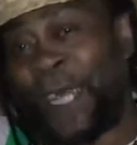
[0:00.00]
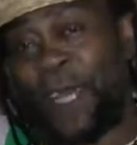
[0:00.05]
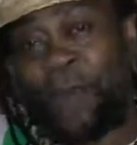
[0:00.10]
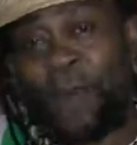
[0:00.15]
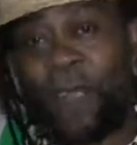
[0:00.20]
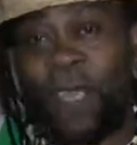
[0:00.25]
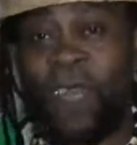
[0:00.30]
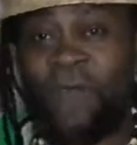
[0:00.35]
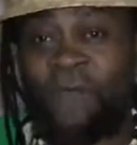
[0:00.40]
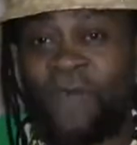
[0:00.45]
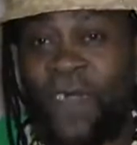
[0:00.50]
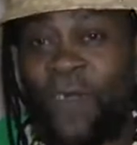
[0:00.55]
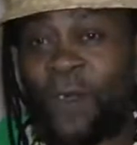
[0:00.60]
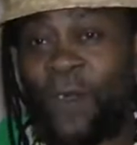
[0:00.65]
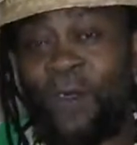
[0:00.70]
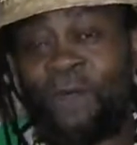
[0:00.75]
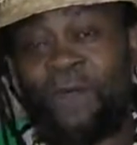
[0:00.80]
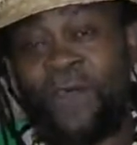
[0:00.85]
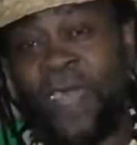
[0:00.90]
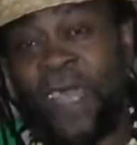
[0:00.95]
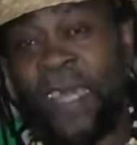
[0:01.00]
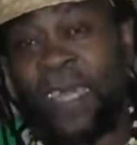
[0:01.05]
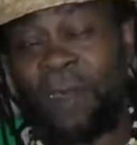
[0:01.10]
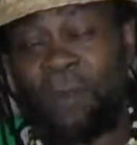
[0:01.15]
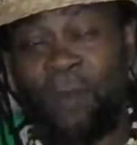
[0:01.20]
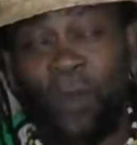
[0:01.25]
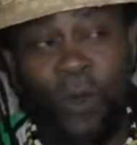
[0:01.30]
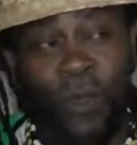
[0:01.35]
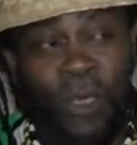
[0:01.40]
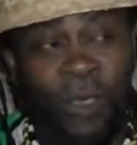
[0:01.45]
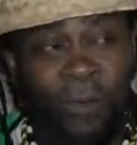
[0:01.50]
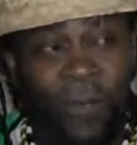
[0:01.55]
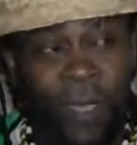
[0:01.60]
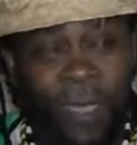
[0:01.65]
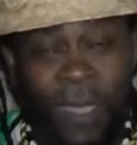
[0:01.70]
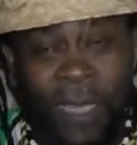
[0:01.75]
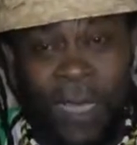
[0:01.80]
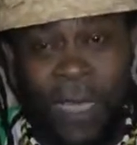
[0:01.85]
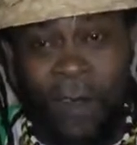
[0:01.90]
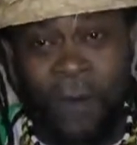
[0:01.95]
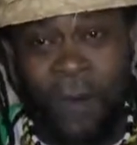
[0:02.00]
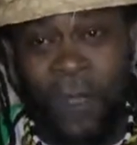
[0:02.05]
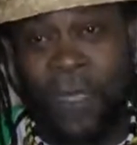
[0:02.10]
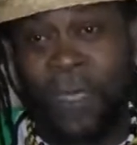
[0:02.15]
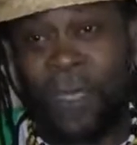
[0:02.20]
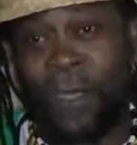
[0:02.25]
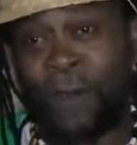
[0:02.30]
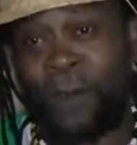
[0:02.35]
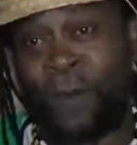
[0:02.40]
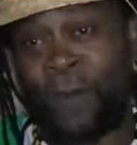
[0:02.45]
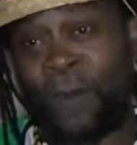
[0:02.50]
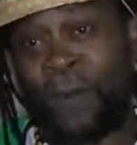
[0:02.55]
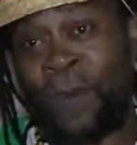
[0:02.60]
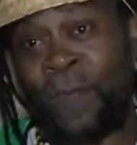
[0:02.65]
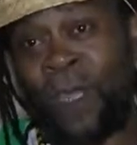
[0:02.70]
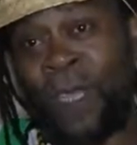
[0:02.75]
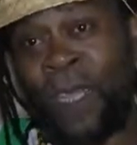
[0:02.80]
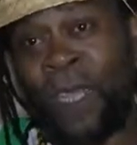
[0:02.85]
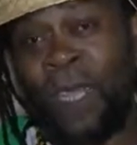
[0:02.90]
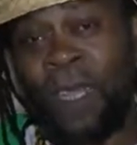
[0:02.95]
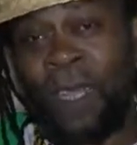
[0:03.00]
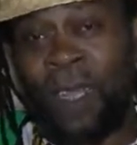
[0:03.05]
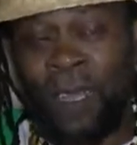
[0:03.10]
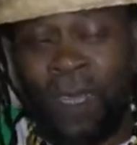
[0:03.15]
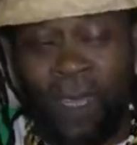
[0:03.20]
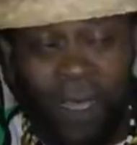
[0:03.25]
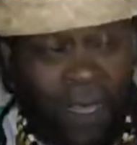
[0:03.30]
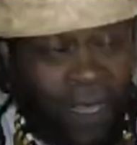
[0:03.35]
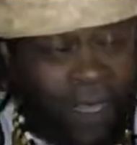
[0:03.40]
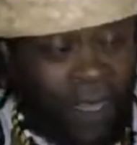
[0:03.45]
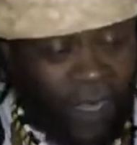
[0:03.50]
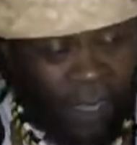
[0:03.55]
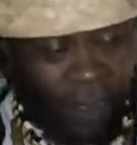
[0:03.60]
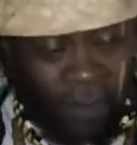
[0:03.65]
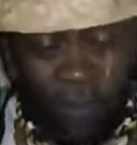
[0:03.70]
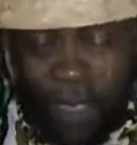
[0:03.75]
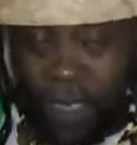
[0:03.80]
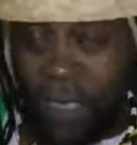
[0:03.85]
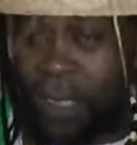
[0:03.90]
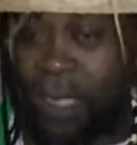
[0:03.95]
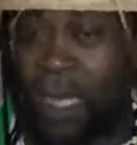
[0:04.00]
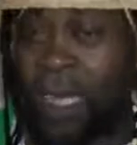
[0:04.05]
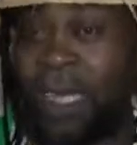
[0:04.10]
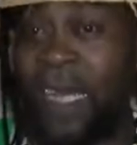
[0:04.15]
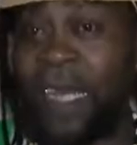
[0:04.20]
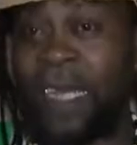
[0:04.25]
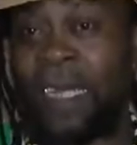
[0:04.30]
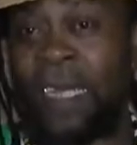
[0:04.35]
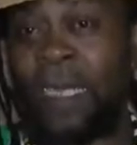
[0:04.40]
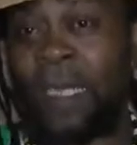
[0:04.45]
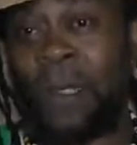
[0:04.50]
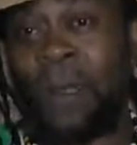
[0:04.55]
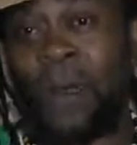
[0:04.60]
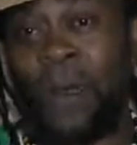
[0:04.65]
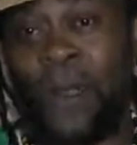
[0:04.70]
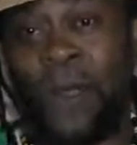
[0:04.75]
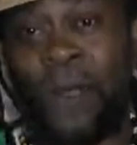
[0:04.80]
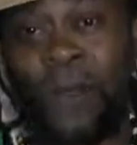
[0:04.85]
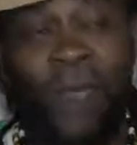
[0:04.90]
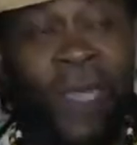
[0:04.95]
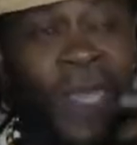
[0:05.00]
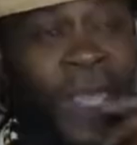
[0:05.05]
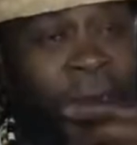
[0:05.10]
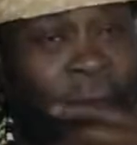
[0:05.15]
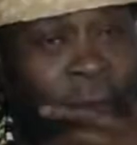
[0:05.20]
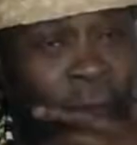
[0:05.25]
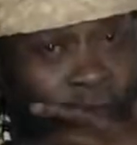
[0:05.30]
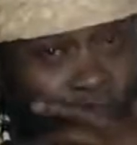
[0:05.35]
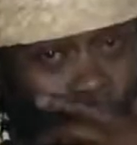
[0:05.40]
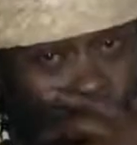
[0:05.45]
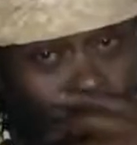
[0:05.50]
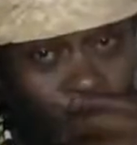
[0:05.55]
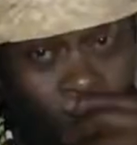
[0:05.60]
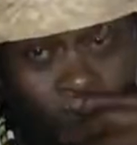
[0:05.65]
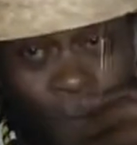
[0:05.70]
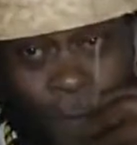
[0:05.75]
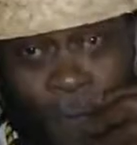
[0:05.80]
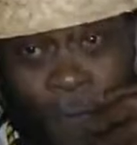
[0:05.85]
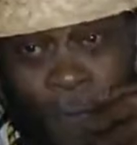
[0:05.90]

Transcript: genuine. In fact, don't forget about him. He's always around. Mr. Death is going to get you.